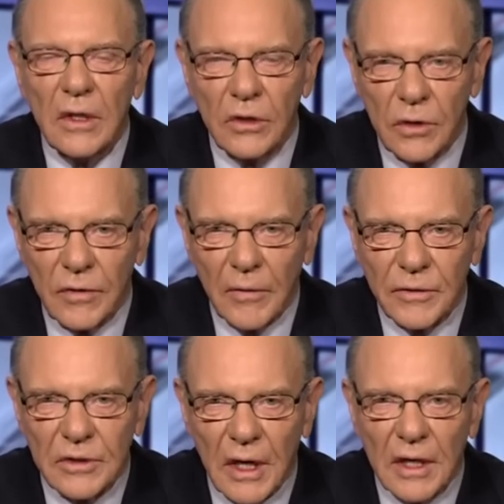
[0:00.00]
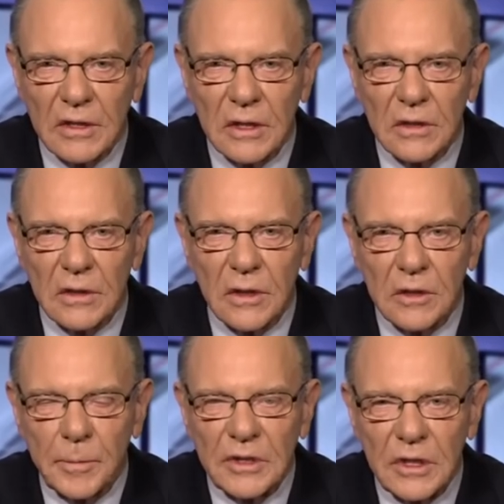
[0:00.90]
You've emphasized the
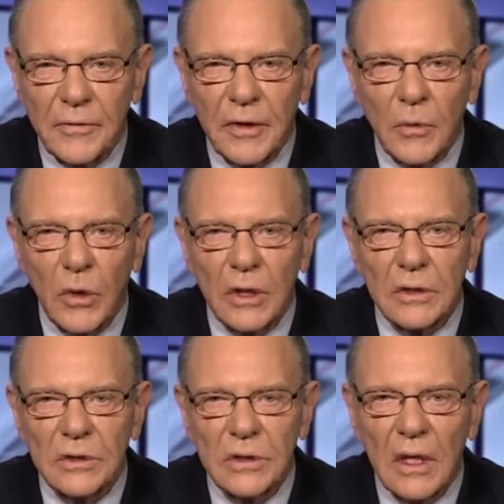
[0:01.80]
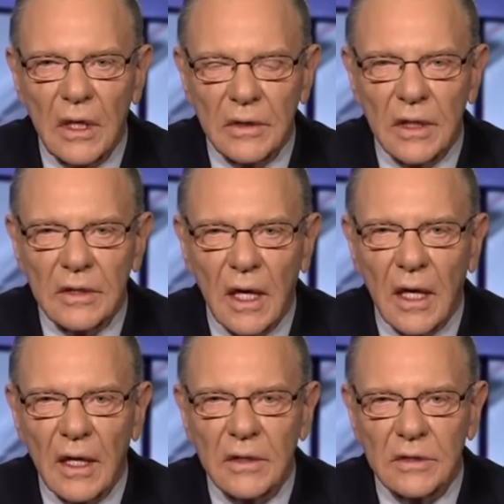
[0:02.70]
specific ones:
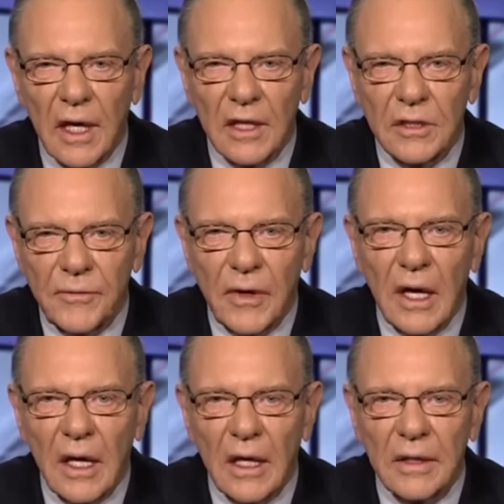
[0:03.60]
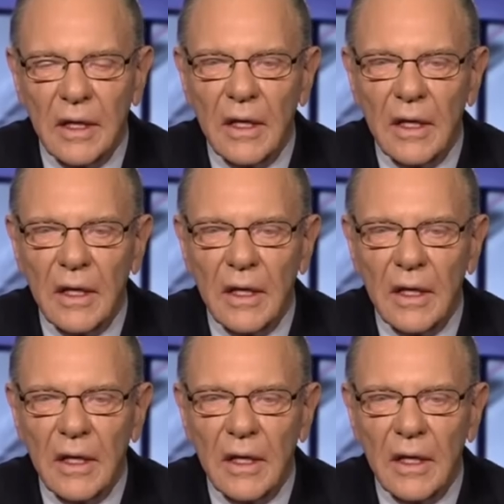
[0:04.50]
Natanz, Esfahan,